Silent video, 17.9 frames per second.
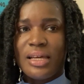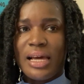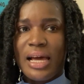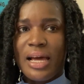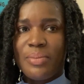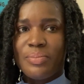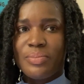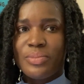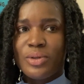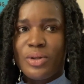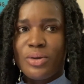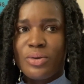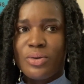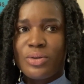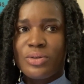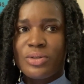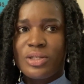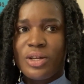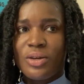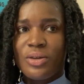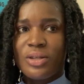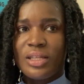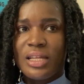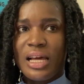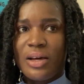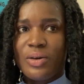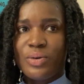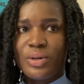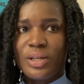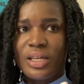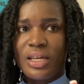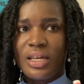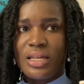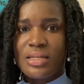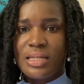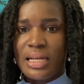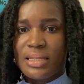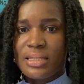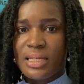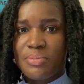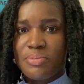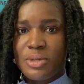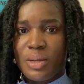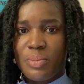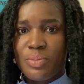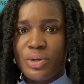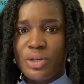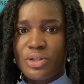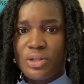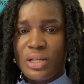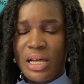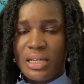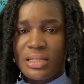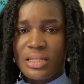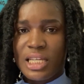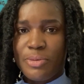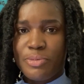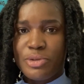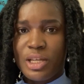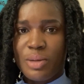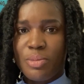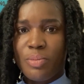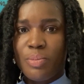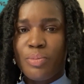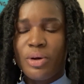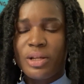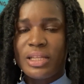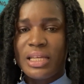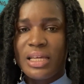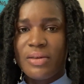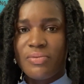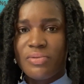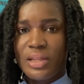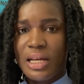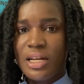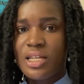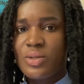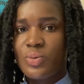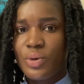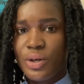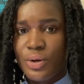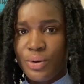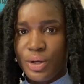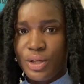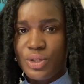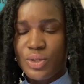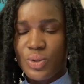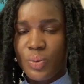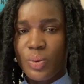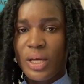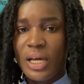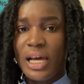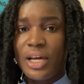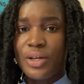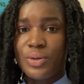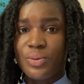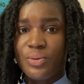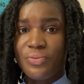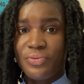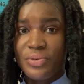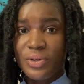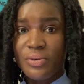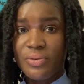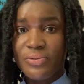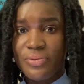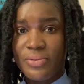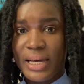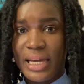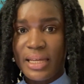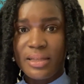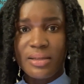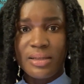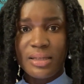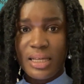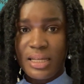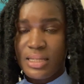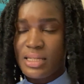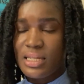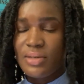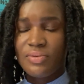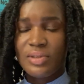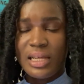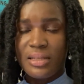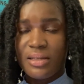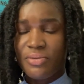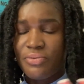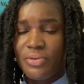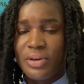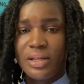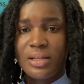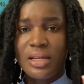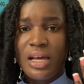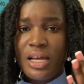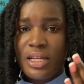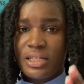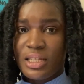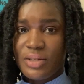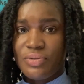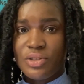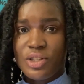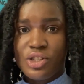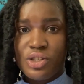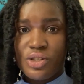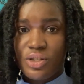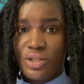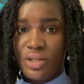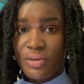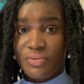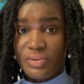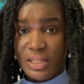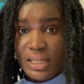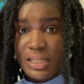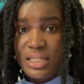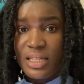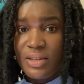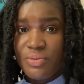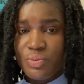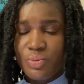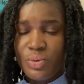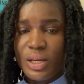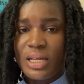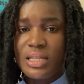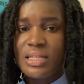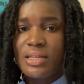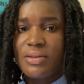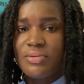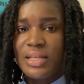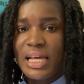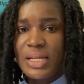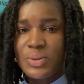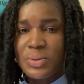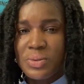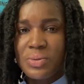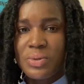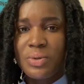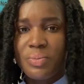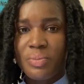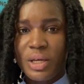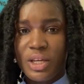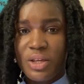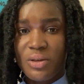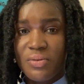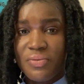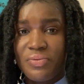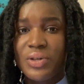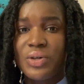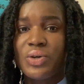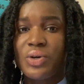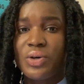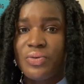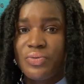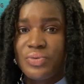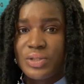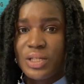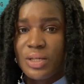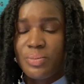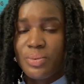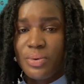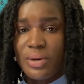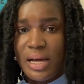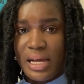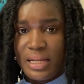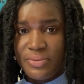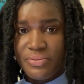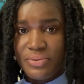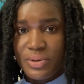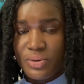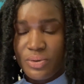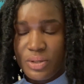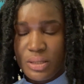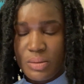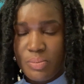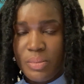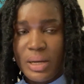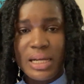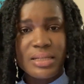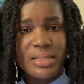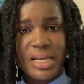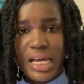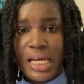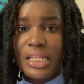I'm not going to tell you that, okay, it's acceptable, it's not acceptable, but if that is what you're going to wear and you feel fine, native, there are different definitions of native wears. If that's what's going to make you feel comfortable and feel smart,